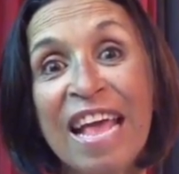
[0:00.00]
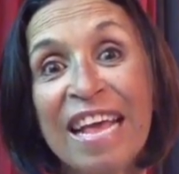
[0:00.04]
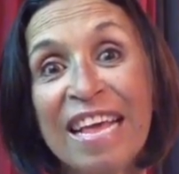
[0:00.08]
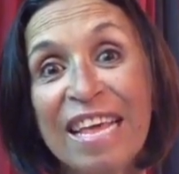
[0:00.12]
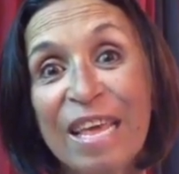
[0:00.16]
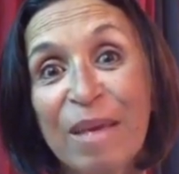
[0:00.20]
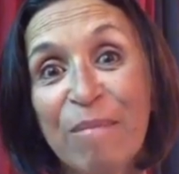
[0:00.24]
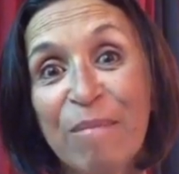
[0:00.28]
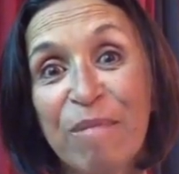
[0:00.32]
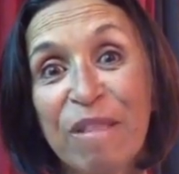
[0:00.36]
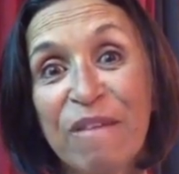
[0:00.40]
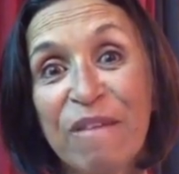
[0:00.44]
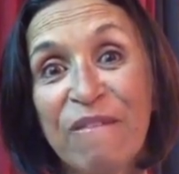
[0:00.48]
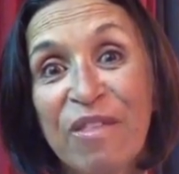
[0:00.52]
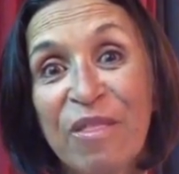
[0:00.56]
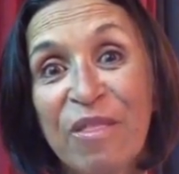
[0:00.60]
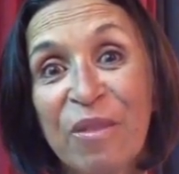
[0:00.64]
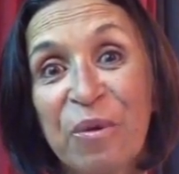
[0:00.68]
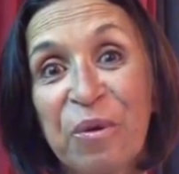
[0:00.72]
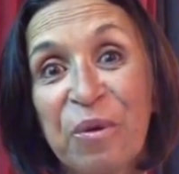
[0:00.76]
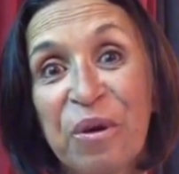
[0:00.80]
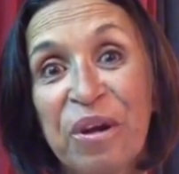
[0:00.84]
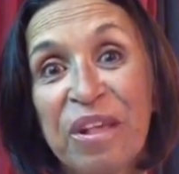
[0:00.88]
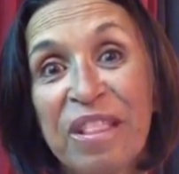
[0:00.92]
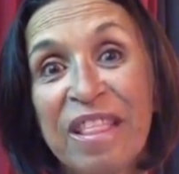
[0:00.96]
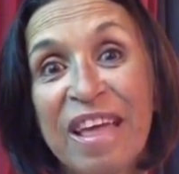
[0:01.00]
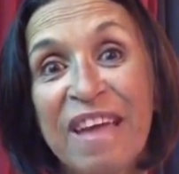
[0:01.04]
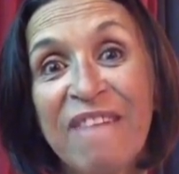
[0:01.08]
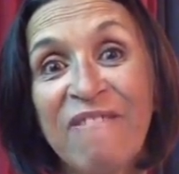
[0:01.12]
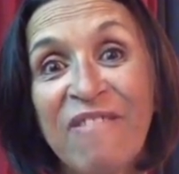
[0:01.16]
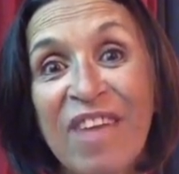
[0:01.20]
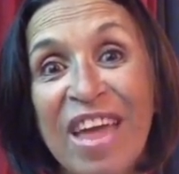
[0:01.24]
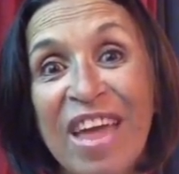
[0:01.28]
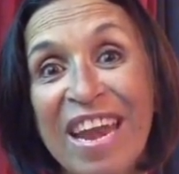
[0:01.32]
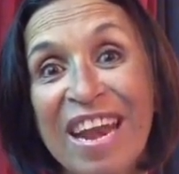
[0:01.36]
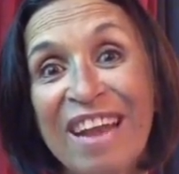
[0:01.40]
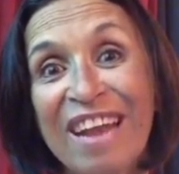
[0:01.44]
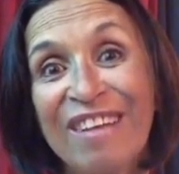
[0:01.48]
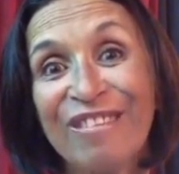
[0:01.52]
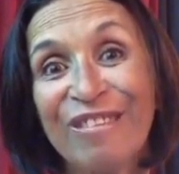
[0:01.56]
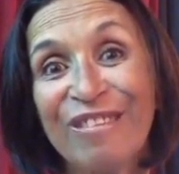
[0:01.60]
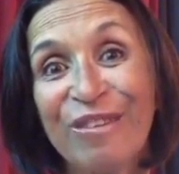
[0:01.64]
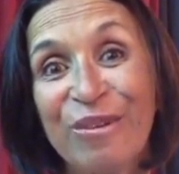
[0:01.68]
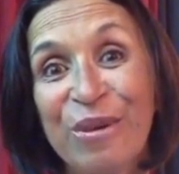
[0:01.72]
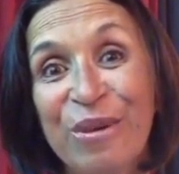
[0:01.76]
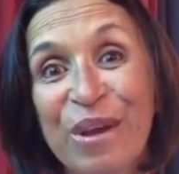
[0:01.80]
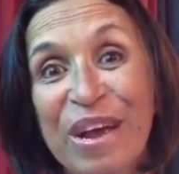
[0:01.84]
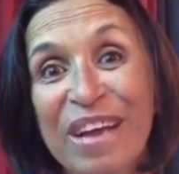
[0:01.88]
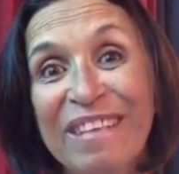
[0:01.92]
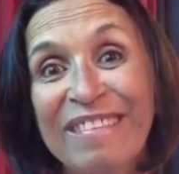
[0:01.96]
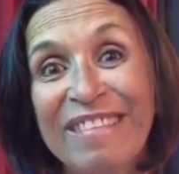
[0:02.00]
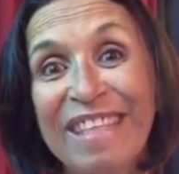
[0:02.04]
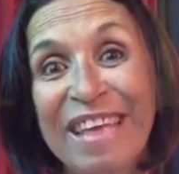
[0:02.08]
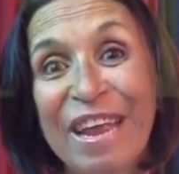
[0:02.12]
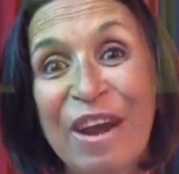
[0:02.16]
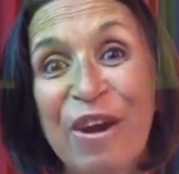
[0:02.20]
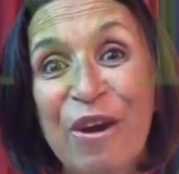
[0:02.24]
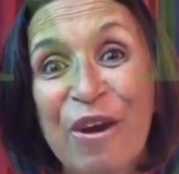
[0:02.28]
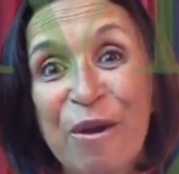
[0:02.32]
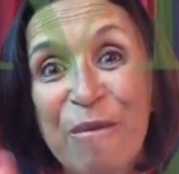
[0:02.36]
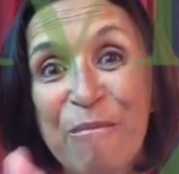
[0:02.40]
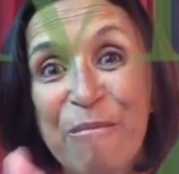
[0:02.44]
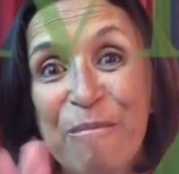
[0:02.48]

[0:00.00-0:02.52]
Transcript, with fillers: Keep living the oil life, and I'll see you guys later.